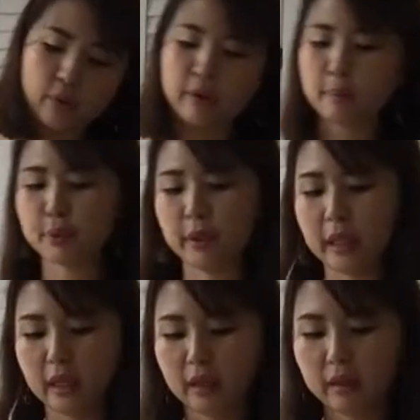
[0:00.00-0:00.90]

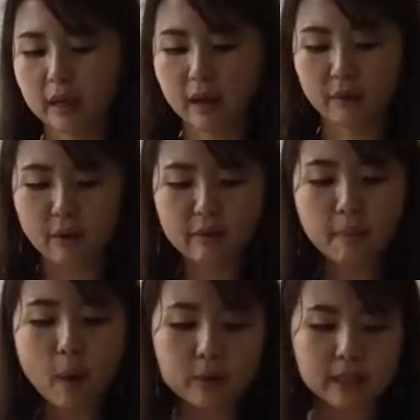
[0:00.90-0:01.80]
pretty. Yeah, very
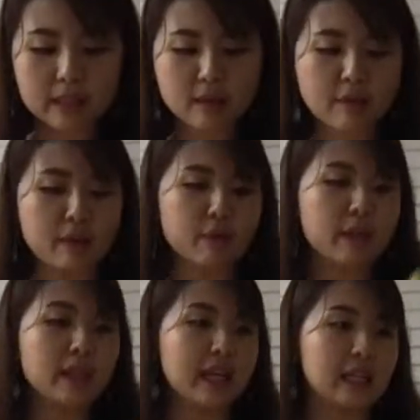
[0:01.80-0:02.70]
positive. I
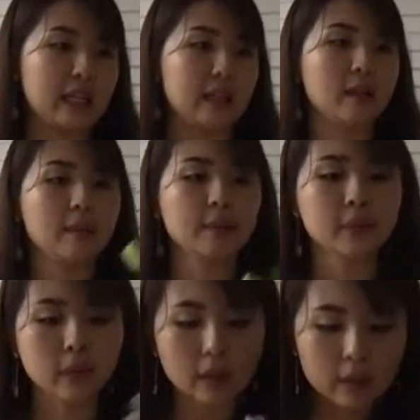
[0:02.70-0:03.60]
really like it.
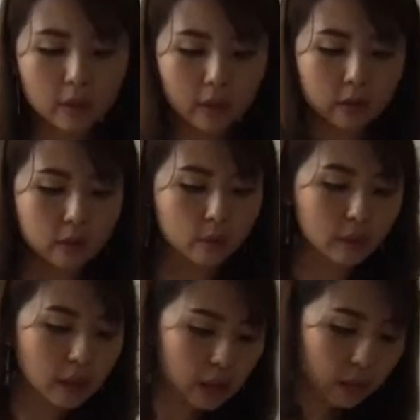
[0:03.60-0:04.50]
Yeah. So
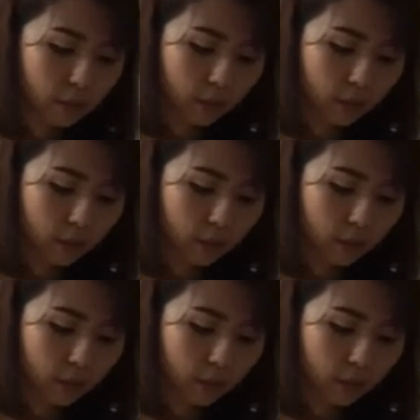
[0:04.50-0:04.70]
this